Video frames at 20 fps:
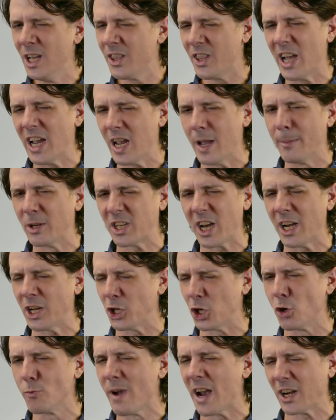They
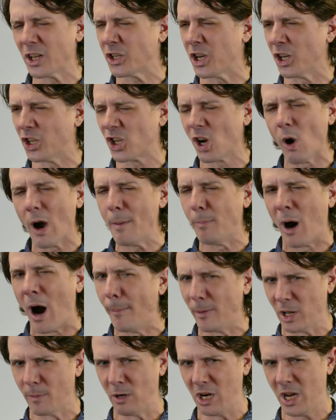imitated humanity so
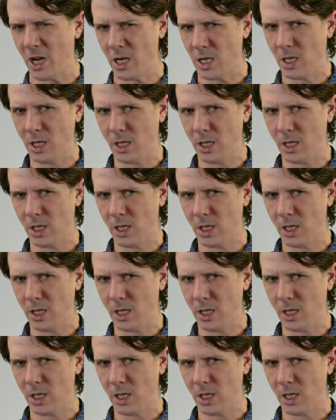abominably.